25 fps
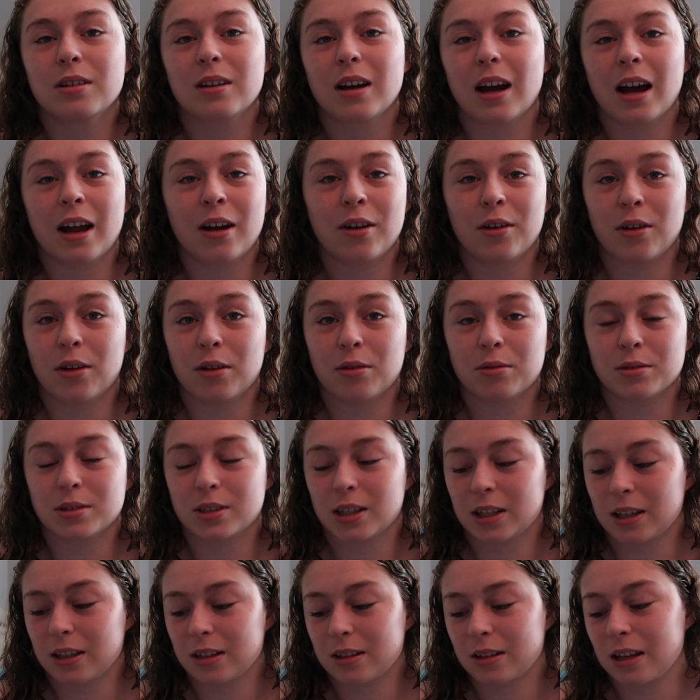I don't know, it was
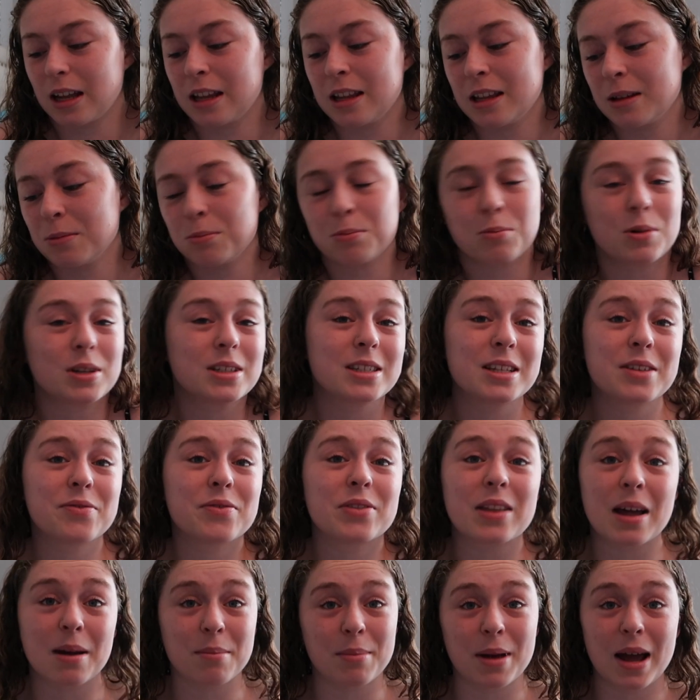like, and it wasn't
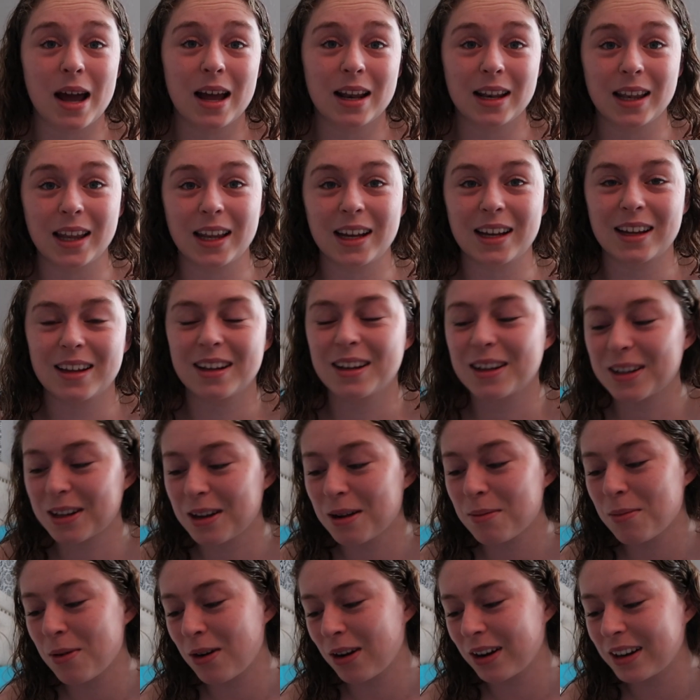even that bad. Like,
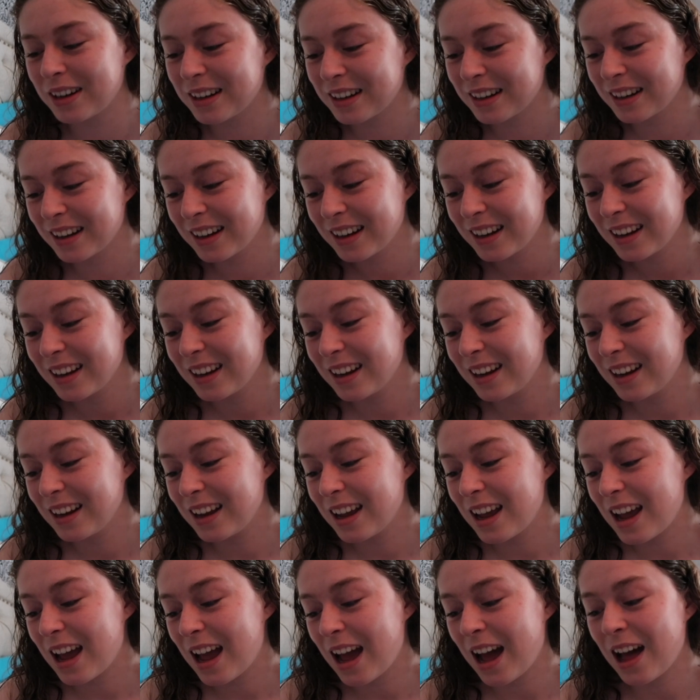come on.
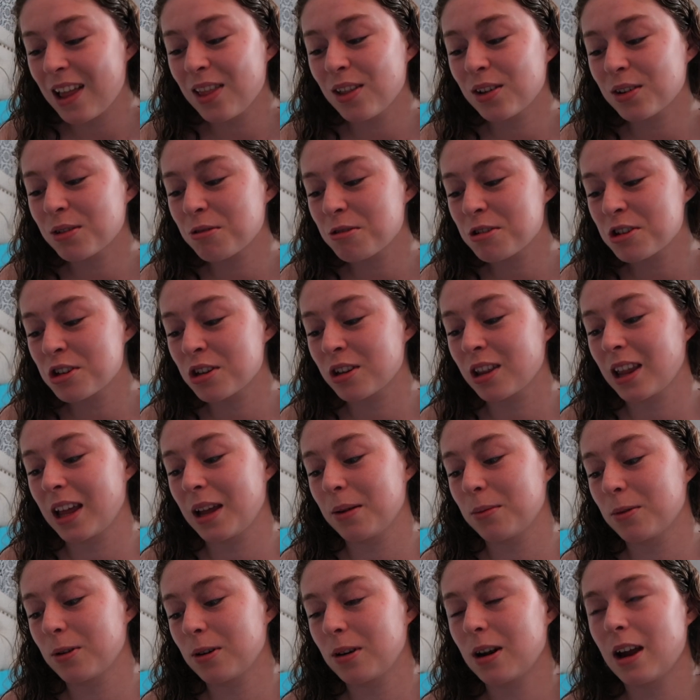How long was your
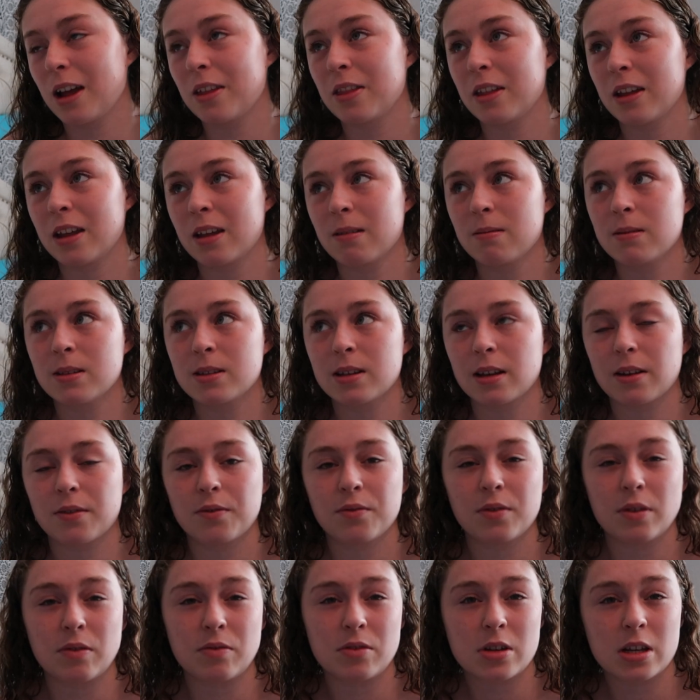labor? I think it was like
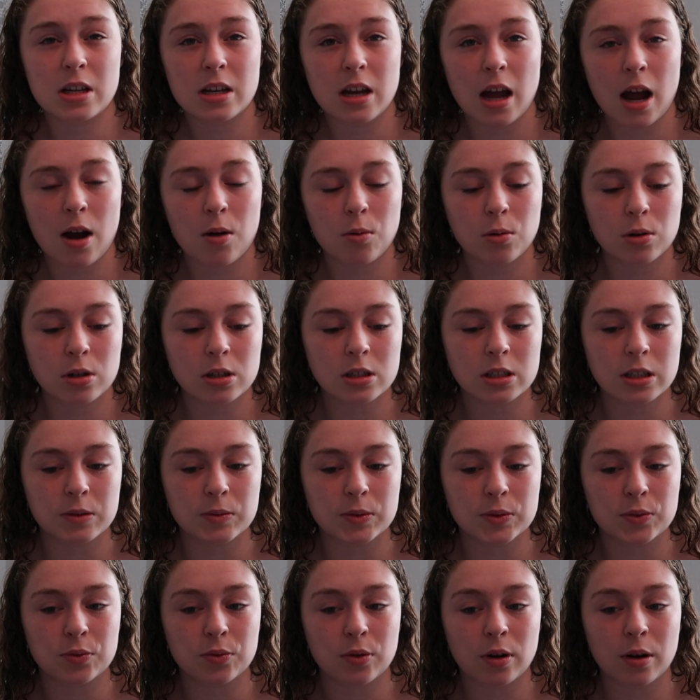15 hours. It
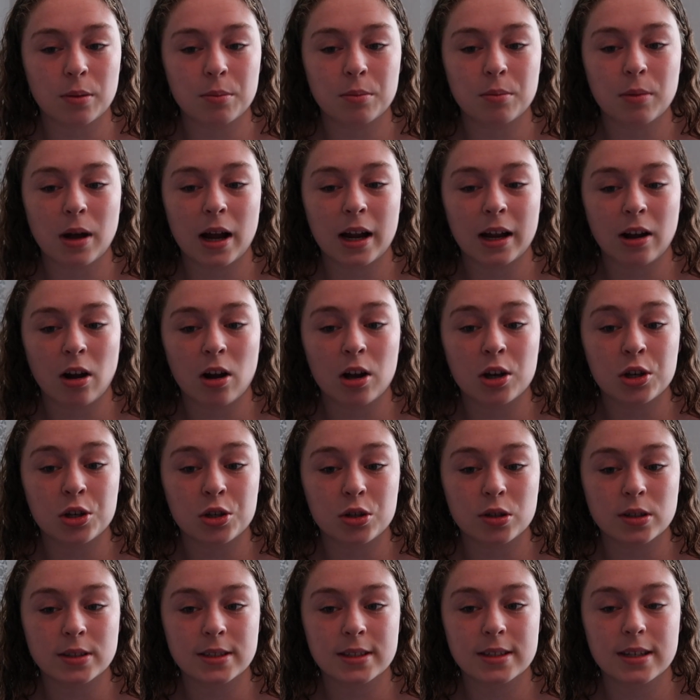was from, I got
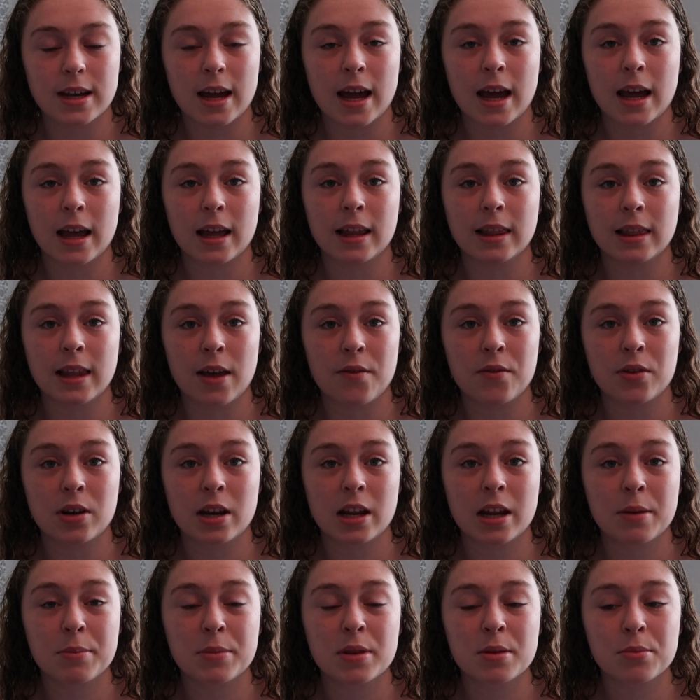induced at 11
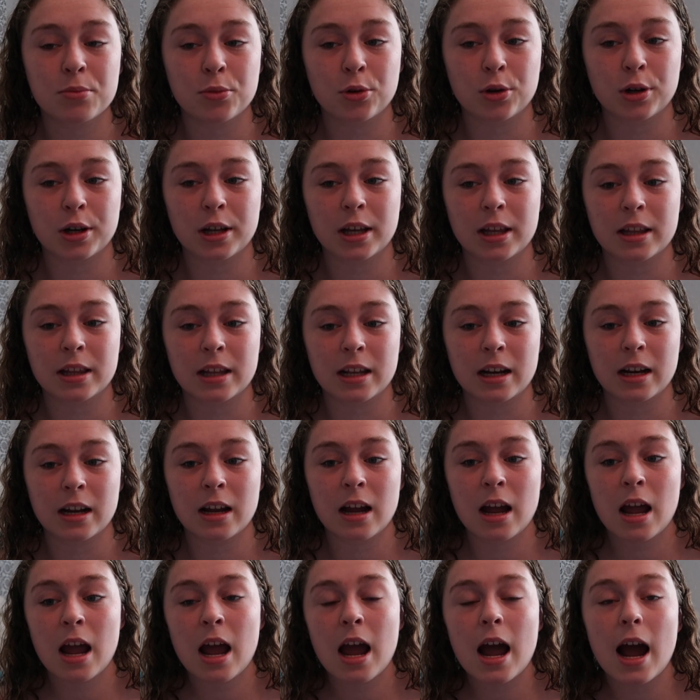a.m. in the morning, and then
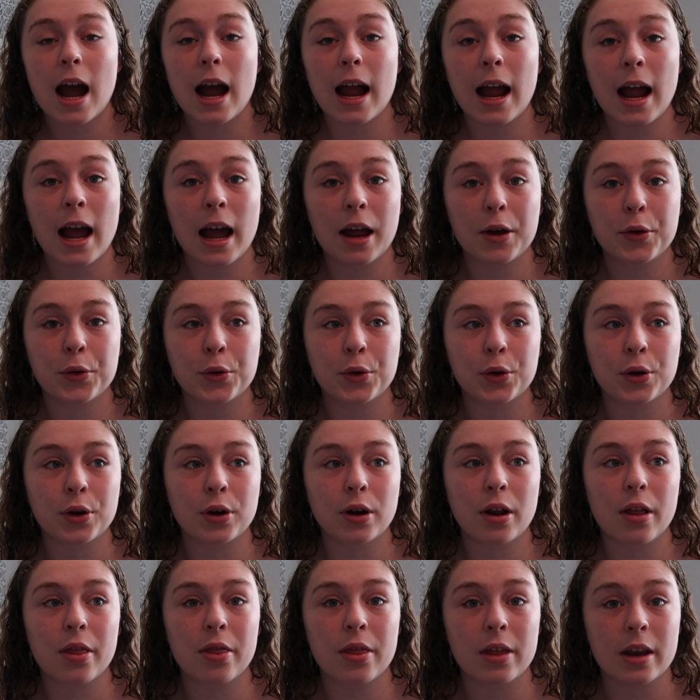I had
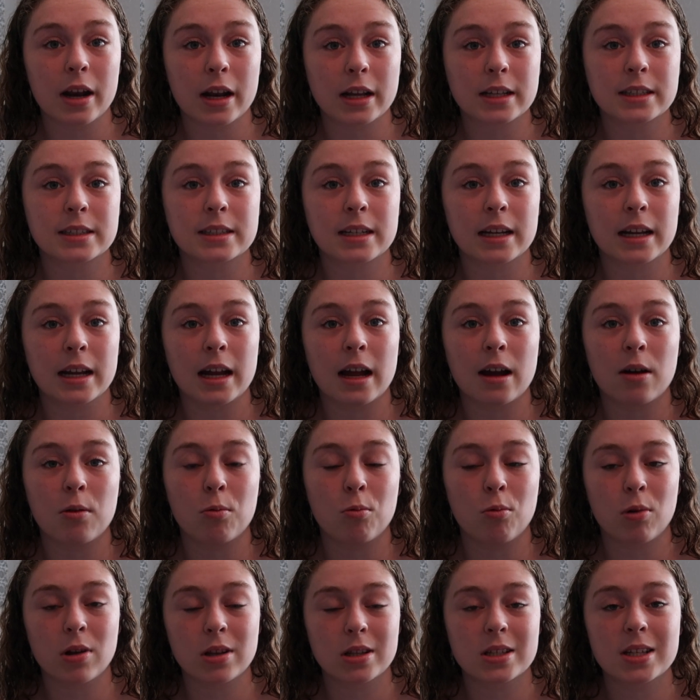her the next day at
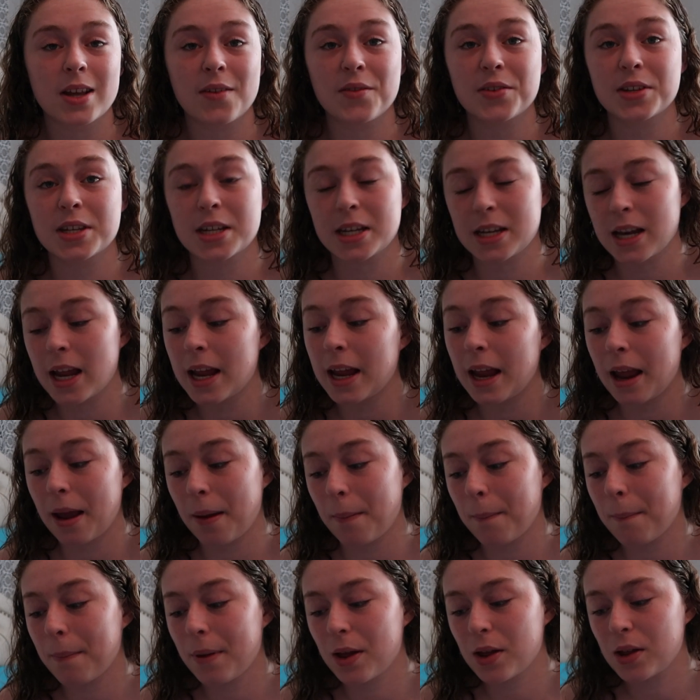1:17
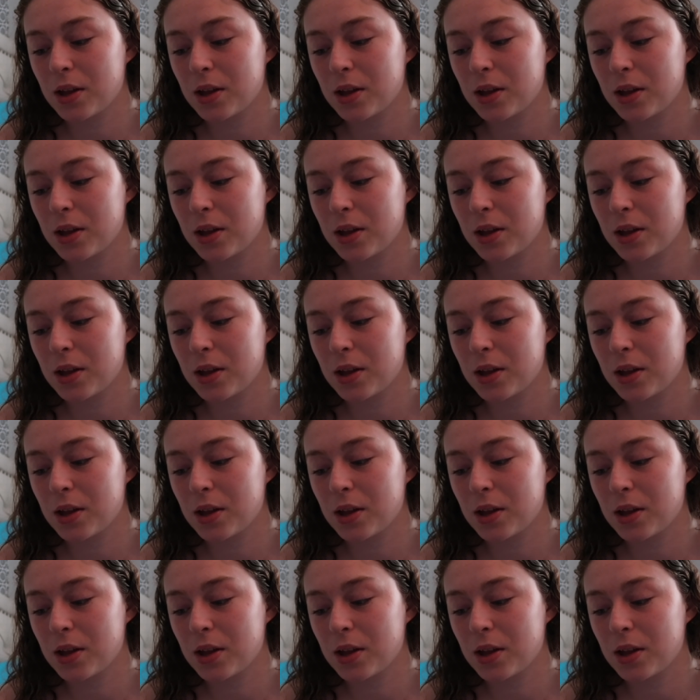a.m.